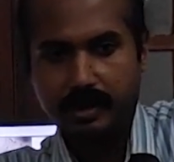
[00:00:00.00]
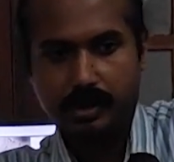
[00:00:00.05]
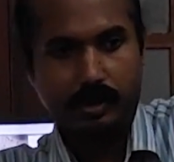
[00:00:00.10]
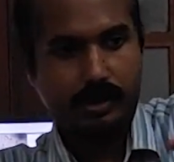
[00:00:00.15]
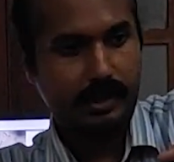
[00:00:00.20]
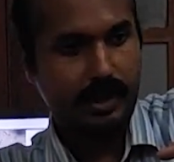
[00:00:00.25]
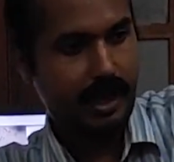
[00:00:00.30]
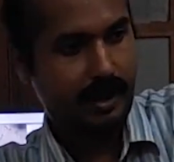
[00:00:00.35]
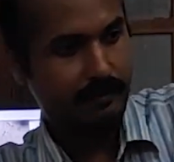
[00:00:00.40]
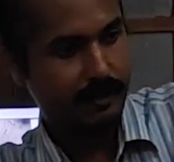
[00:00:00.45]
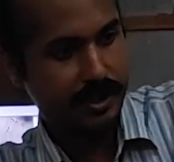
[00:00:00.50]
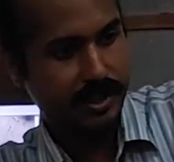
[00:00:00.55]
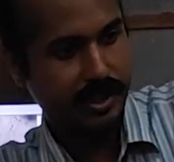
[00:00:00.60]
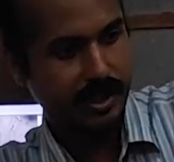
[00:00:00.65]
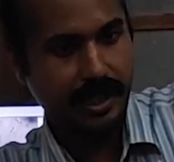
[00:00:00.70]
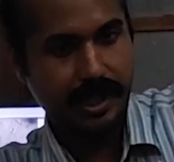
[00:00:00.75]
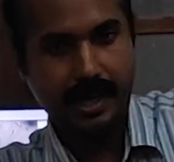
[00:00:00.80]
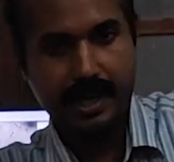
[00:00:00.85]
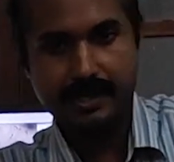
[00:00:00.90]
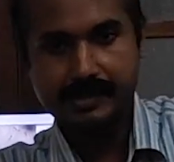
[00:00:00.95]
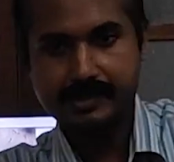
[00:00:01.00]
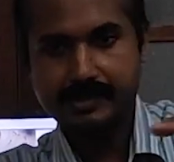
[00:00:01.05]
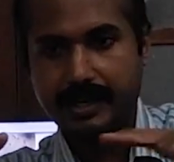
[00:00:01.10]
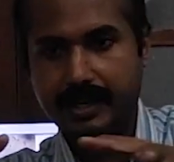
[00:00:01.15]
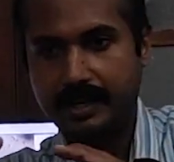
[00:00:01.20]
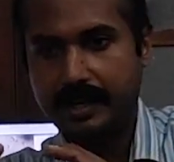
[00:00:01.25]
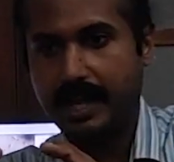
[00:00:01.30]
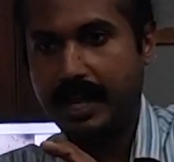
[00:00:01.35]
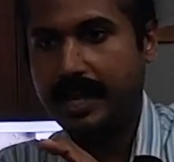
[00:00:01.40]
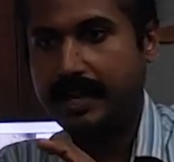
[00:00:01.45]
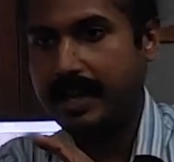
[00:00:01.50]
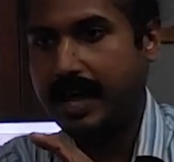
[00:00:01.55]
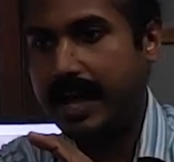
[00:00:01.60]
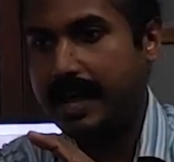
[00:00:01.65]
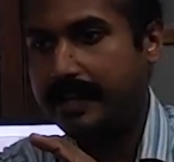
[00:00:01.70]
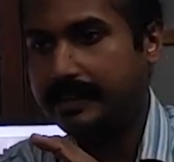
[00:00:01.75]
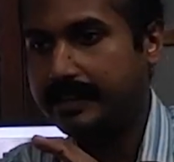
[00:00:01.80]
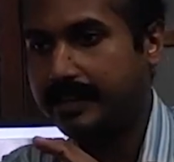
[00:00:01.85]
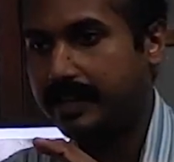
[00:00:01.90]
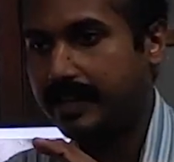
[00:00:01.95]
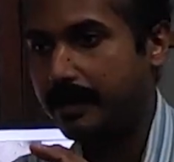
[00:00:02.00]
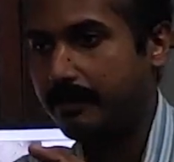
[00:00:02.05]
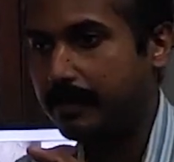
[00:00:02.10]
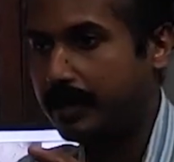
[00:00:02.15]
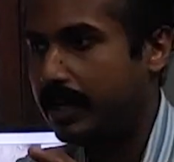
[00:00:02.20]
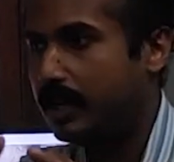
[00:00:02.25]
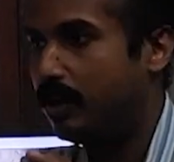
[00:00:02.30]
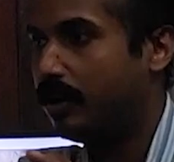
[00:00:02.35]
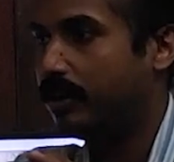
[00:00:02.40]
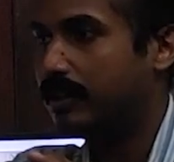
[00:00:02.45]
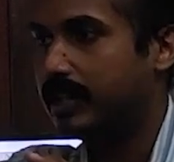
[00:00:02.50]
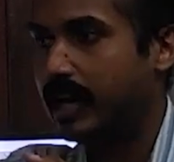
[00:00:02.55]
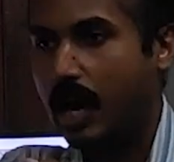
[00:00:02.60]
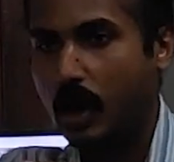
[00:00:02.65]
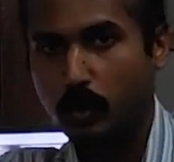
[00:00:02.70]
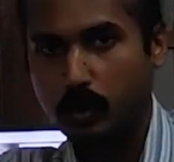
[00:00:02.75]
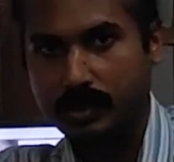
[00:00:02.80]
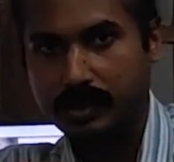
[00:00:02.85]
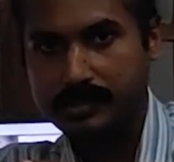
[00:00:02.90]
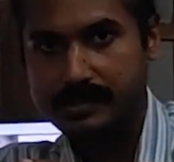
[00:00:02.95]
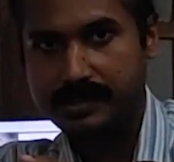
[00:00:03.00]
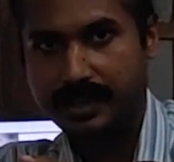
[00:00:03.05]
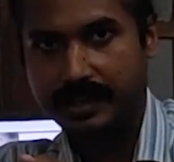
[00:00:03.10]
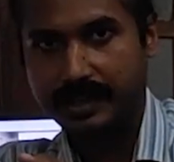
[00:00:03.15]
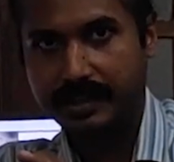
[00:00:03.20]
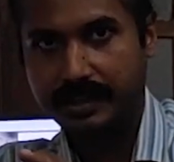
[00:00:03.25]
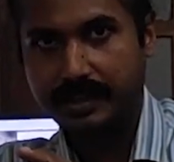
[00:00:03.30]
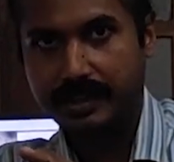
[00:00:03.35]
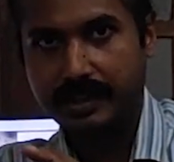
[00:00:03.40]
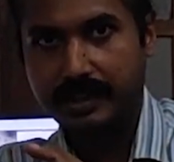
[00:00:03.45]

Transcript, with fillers: on the Haversian canal side, and another lamella on the outer side.